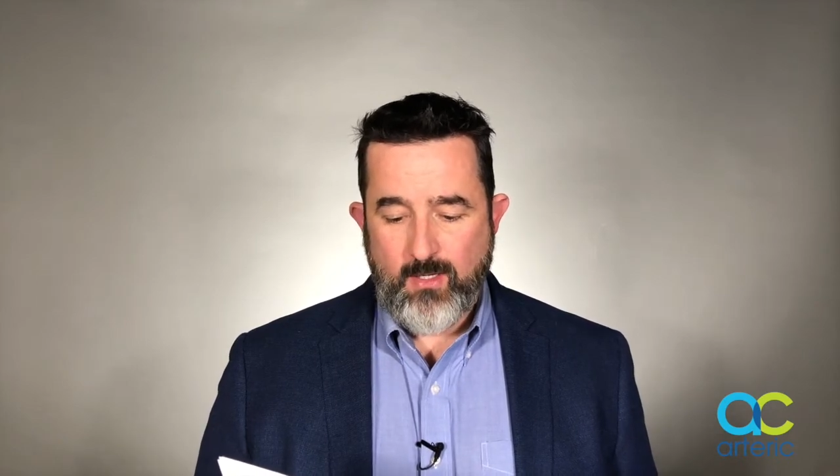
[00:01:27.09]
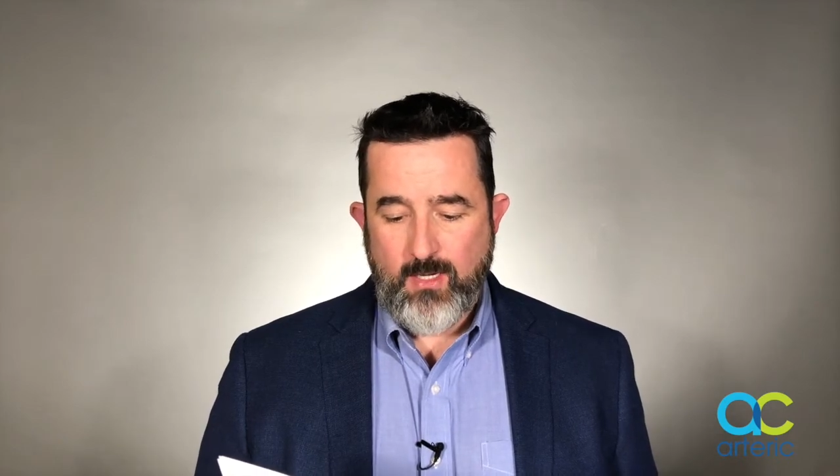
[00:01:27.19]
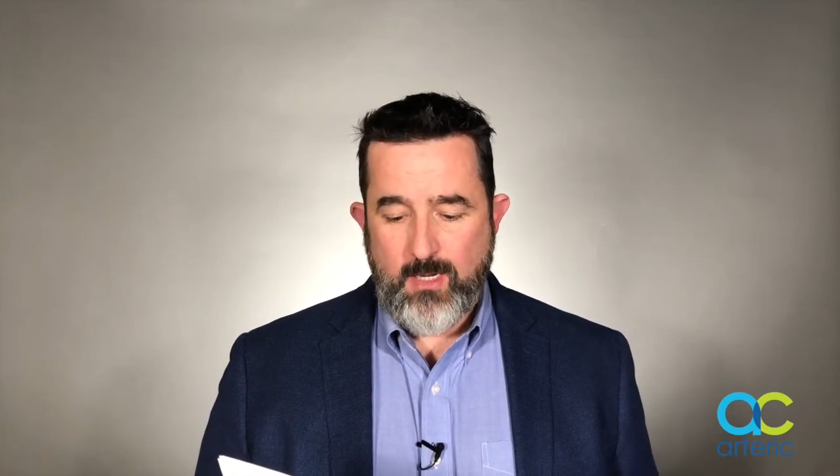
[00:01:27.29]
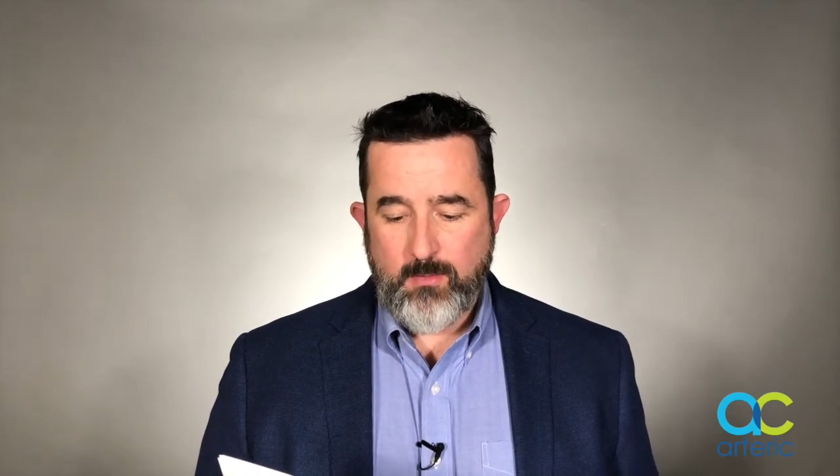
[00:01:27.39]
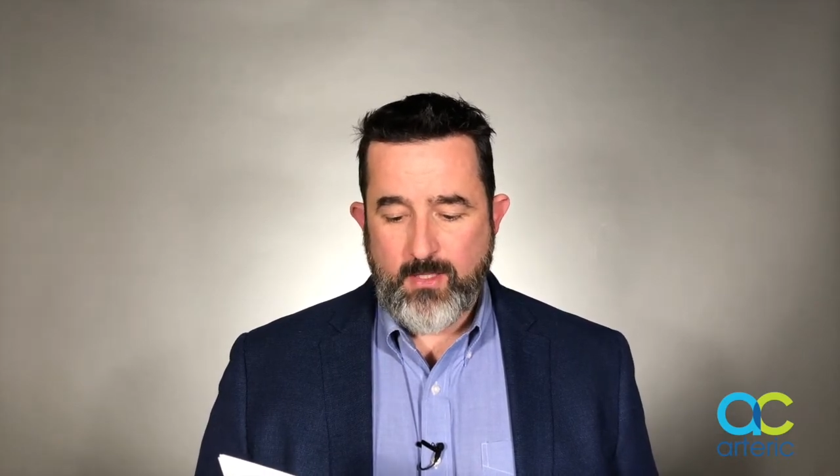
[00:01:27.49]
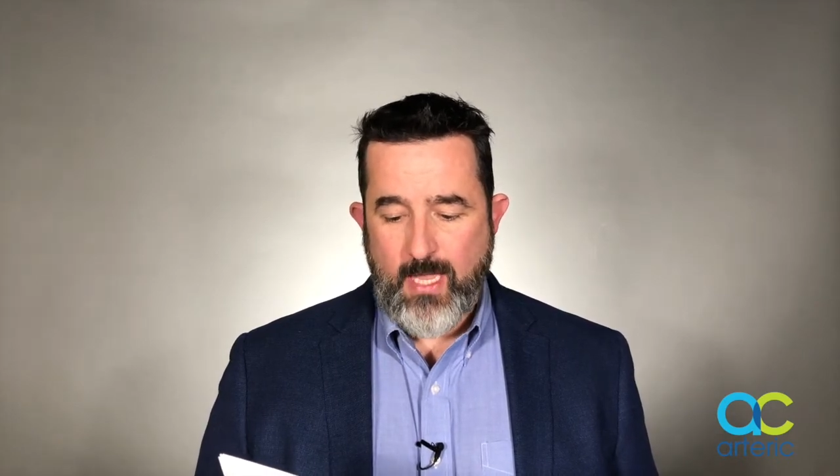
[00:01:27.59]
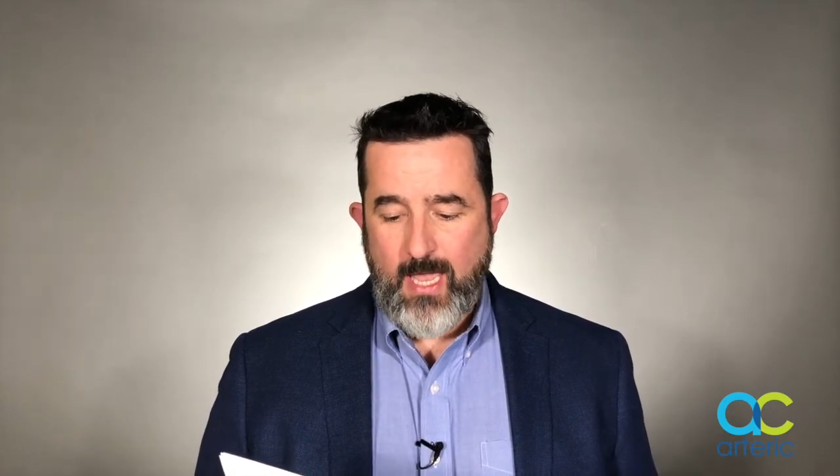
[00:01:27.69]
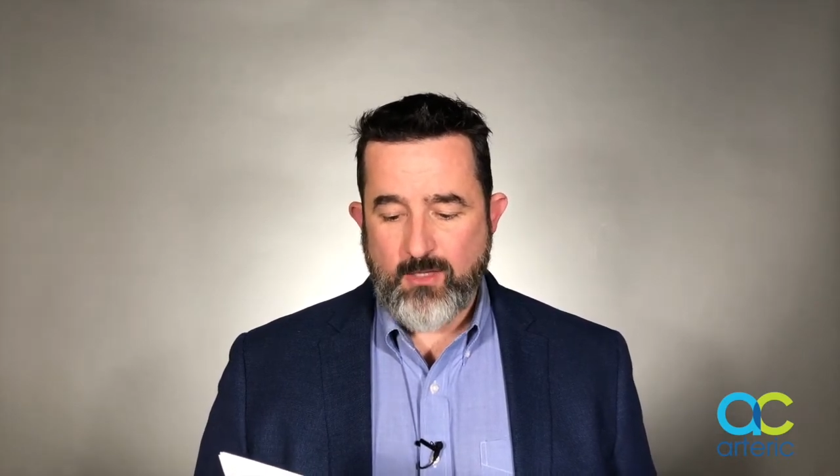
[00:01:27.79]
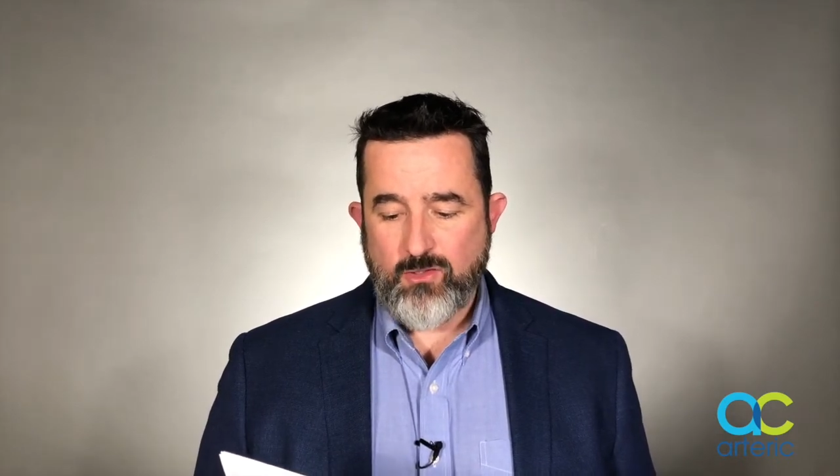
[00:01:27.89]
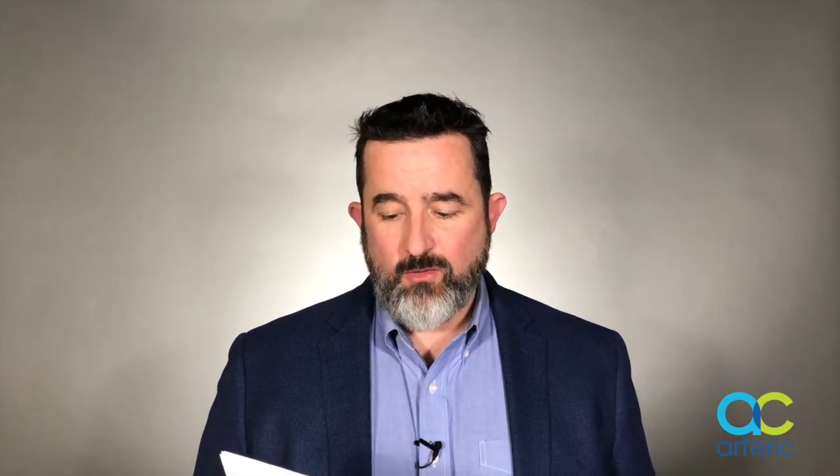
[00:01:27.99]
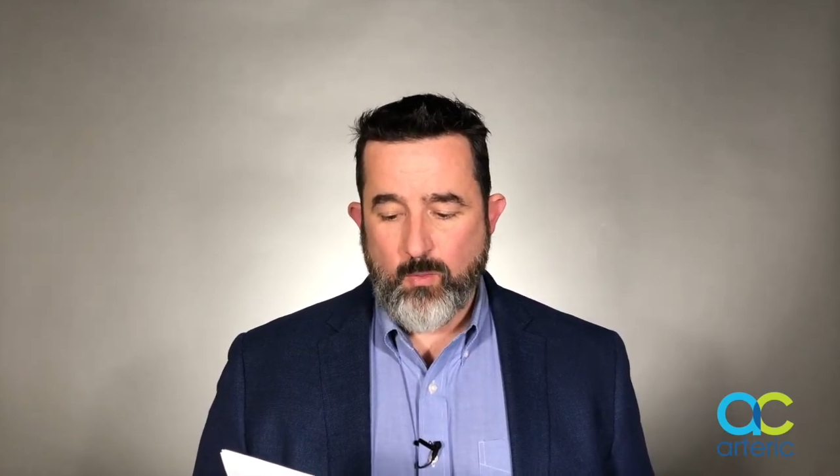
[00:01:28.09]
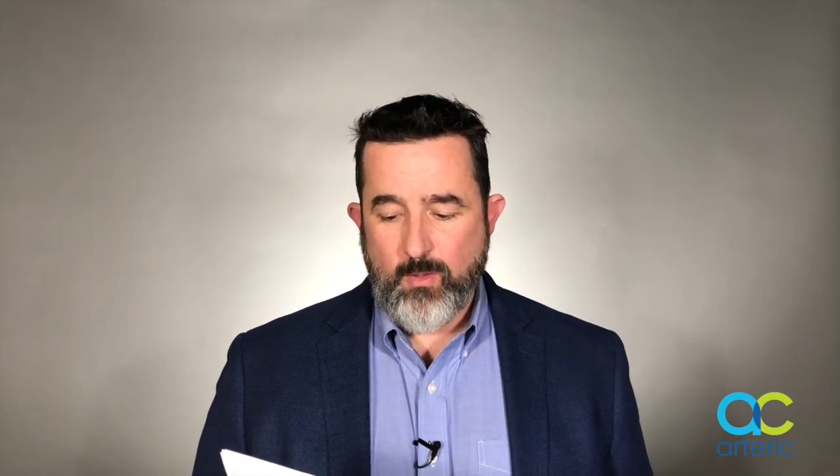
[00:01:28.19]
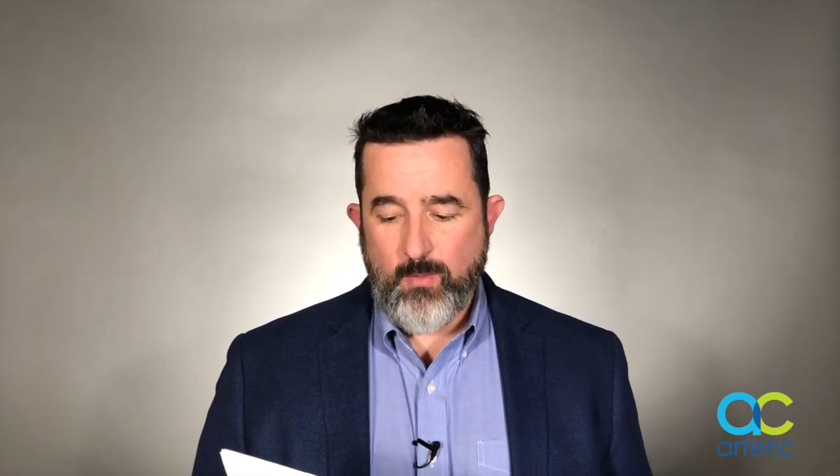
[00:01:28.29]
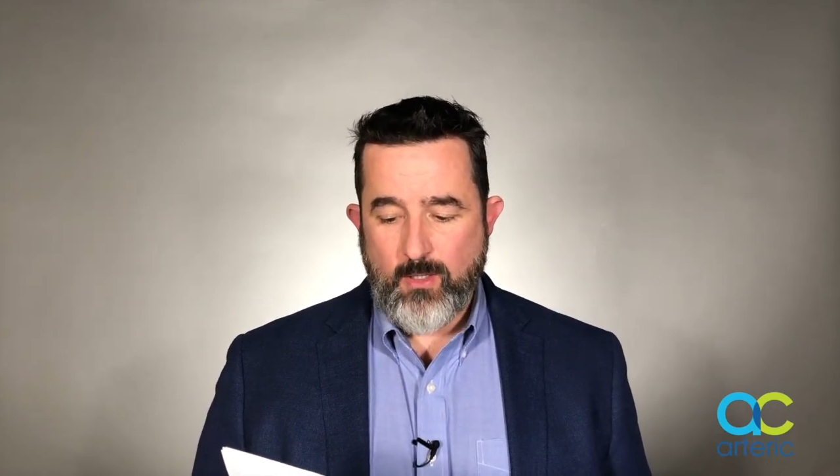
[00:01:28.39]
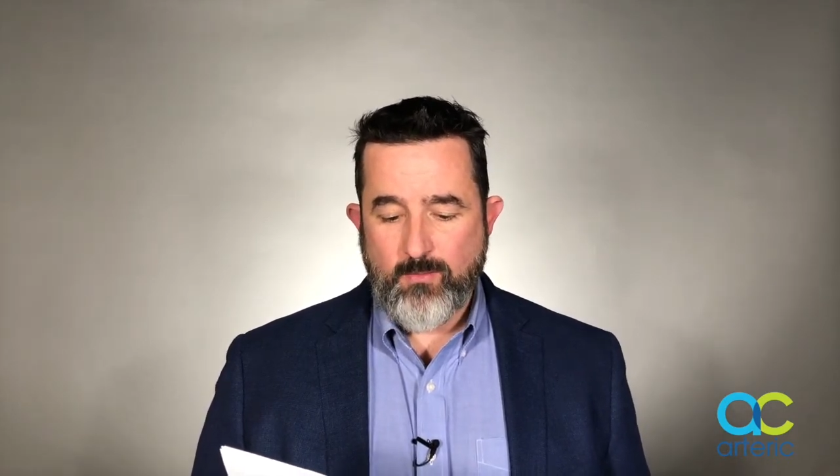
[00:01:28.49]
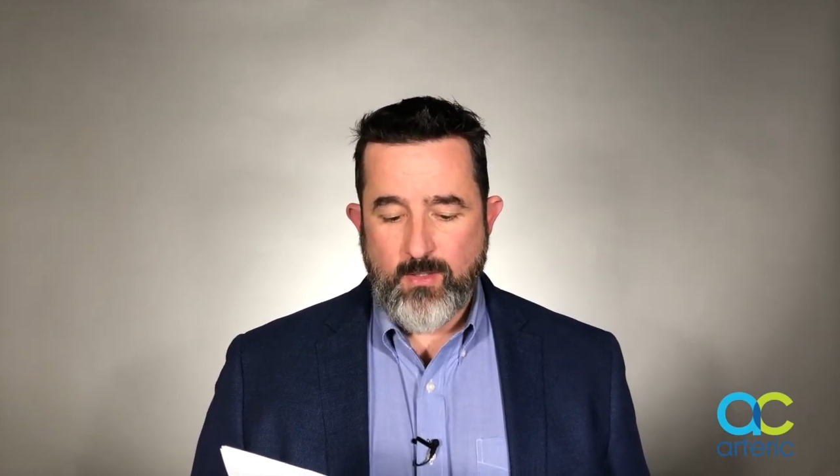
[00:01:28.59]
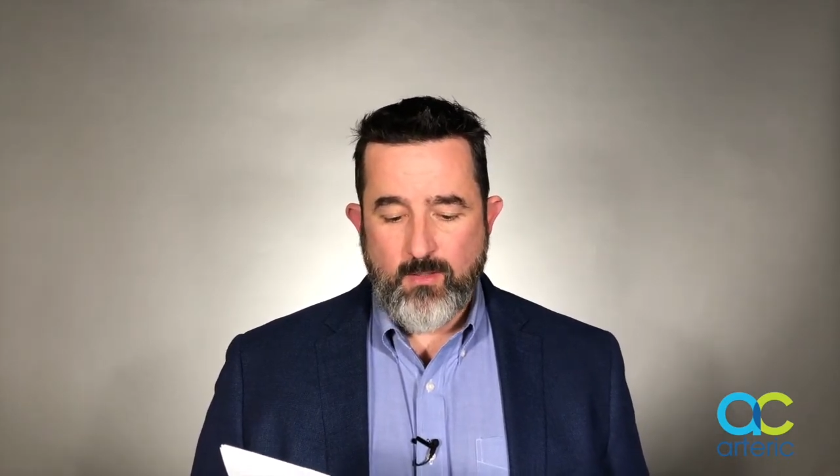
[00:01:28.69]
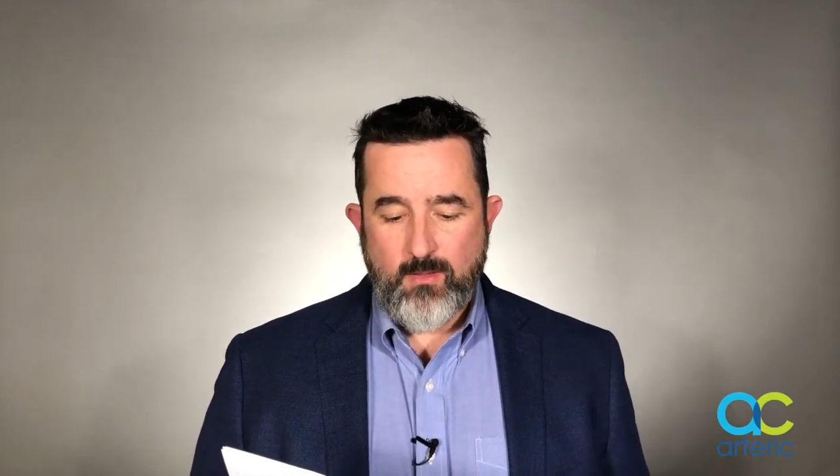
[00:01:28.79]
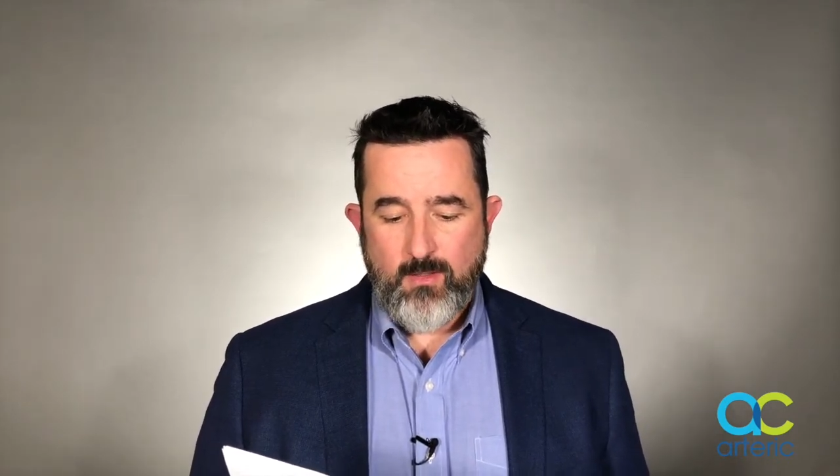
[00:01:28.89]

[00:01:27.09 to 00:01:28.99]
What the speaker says: and enabling actions where relevant.